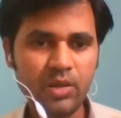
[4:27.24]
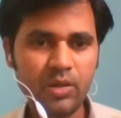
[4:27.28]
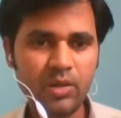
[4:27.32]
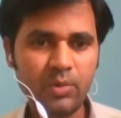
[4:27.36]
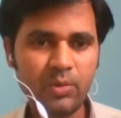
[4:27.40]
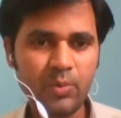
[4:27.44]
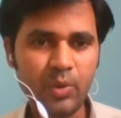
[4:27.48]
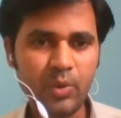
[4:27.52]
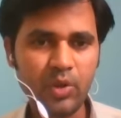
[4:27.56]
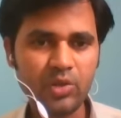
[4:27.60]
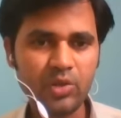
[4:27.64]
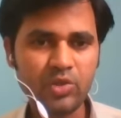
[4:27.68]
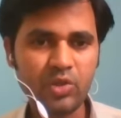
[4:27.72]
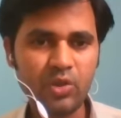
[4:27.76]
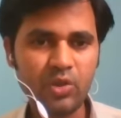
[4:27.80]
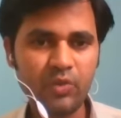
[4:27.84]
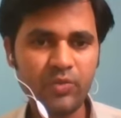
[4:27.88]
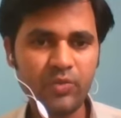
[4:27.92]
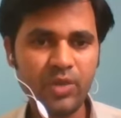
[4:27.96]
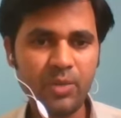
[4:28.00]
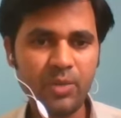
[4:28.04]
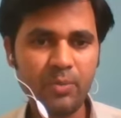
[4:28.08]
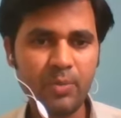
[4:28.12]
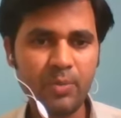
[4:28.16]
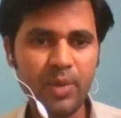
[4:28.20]
production
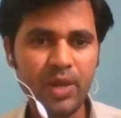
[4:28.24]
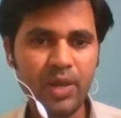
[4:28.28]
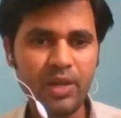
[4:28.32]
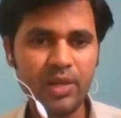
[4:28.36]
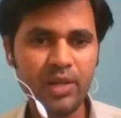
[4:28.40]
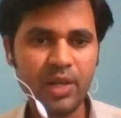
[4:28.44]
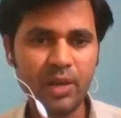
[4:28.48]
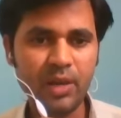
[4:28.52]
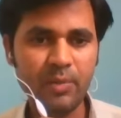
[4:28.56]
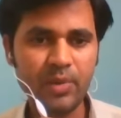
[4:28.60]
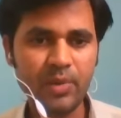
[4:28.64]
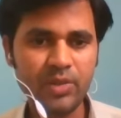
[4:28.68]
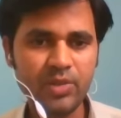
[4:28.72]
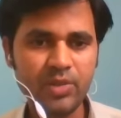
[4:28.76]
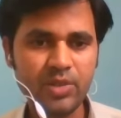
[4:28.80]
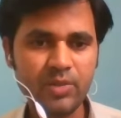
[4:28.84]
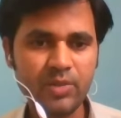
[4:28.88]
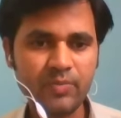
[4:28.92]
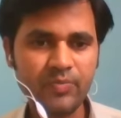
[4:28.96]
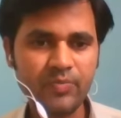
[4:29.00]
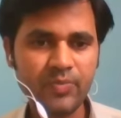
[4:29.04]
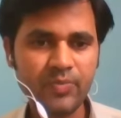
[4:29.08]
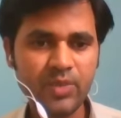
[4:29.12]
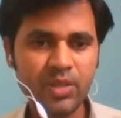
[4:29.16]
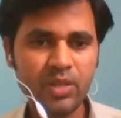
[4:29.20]
of the male gametes.
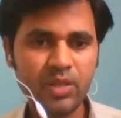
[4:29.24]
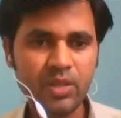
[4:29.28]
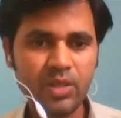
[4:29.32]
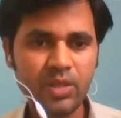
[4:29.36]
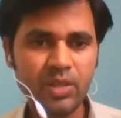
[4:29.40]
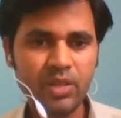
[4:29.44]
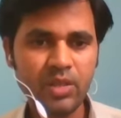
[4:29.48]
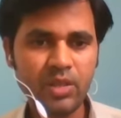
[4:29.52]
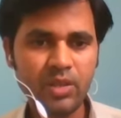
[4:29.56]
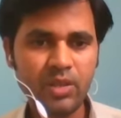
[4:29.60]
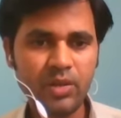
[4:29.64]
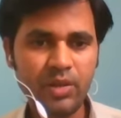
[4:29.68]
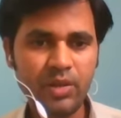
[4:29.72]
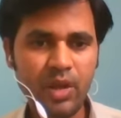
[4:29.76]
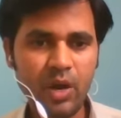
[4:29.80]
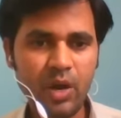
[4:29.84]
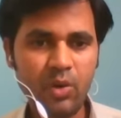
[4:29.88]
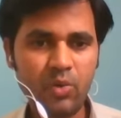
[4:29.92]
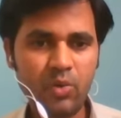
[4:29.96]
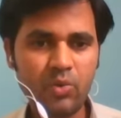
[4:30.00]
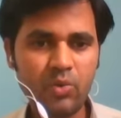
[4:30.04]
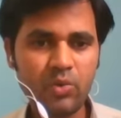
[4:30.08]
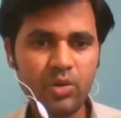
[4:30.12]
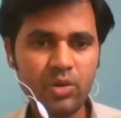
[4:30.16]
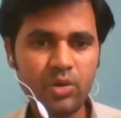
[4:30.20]

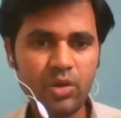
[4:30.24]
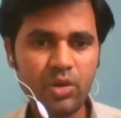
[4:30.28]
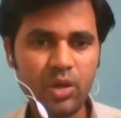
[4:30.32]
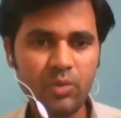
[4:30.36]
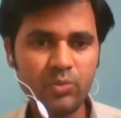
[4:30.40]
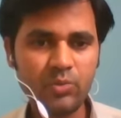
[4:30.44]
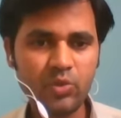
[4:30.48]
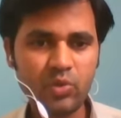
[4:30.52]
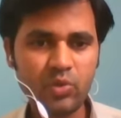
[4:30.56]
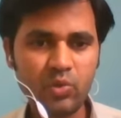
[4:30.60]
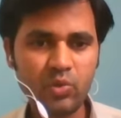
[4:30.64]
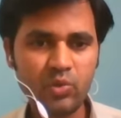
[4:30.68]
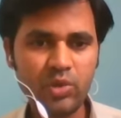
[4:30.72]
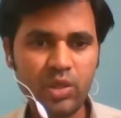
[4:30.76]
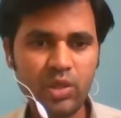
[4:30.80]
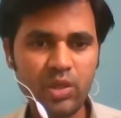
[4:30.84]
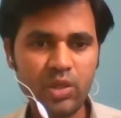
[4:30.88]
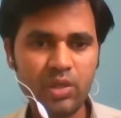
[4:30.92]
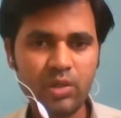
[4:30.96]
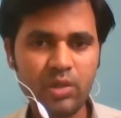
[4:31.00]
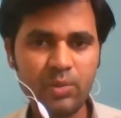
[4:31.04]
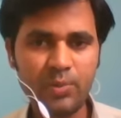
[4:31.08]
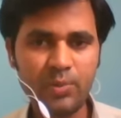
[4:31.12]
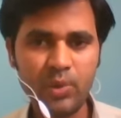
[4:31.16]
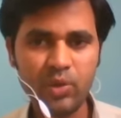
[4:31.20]
Now comes to
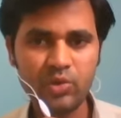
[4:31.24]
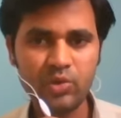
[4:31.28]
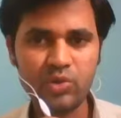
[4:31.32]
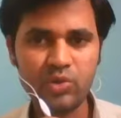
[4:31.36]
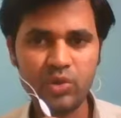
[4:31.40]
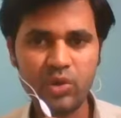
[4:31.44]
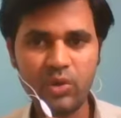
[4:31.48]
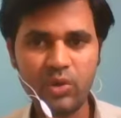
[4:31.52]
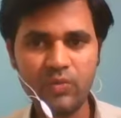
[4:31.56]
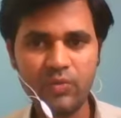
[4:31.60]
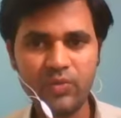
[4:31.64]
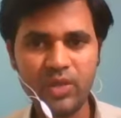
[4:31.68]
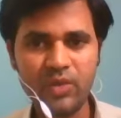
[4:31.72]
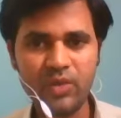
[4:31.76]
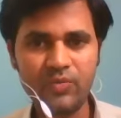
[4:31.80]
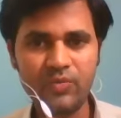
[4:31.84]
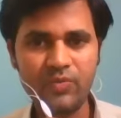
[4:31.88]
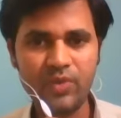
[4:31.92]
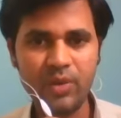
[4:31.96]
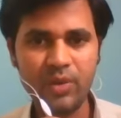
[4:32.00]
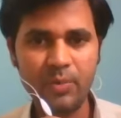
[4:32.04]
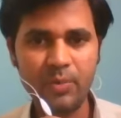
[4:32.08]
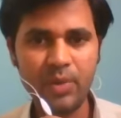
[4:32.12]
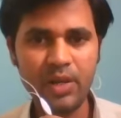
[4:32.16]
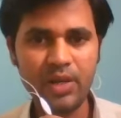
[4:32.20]
the production of the
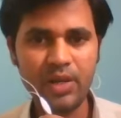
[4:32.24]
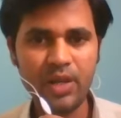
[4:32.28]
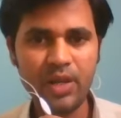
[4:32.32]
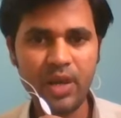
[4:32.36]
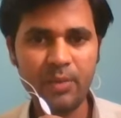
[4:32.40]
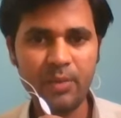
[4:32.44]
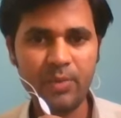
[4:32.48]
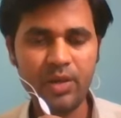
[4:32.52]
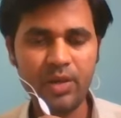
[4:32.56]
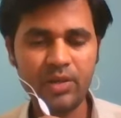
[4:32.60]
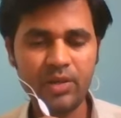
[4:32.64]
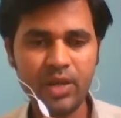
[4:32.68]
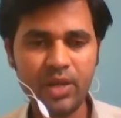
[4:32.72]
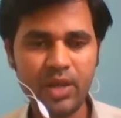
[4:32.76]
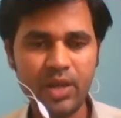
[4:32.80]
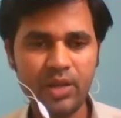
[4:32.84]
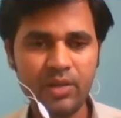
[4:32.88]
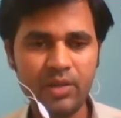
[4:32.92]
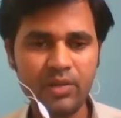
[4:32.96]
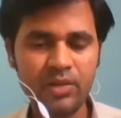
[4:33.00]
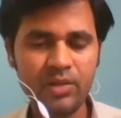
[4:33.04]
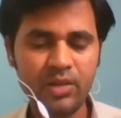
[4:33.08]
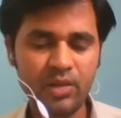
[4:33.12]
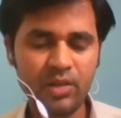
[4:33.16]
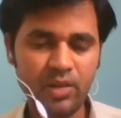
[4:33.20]
female gamete,
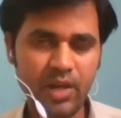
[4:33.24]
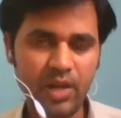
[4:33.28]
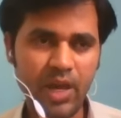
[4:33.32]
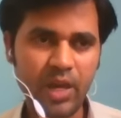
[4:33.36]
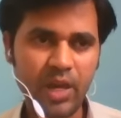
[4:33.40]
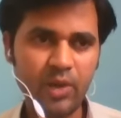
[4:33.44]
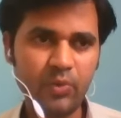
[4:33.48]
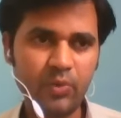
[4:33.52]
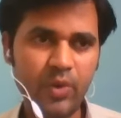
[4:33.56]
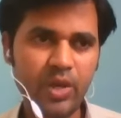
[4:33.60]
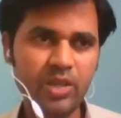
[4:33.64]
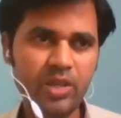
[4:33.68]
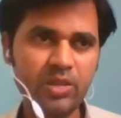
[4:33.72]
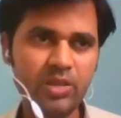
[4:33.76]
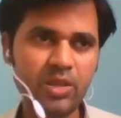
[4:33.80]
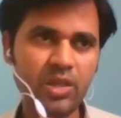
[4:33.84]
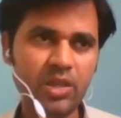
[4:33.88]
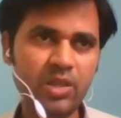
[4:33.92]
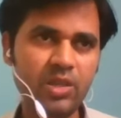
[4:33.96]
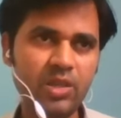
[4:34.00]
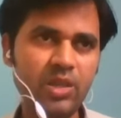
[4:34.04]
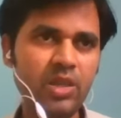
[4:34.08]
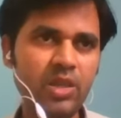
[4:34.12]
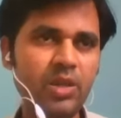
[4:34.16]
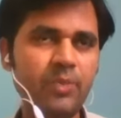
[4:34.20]
and likewise
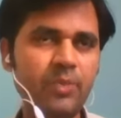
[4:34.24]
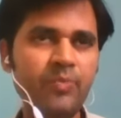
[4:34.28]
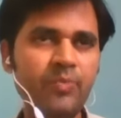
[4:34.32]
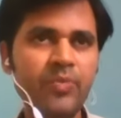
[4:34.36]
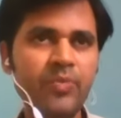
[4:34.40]
in the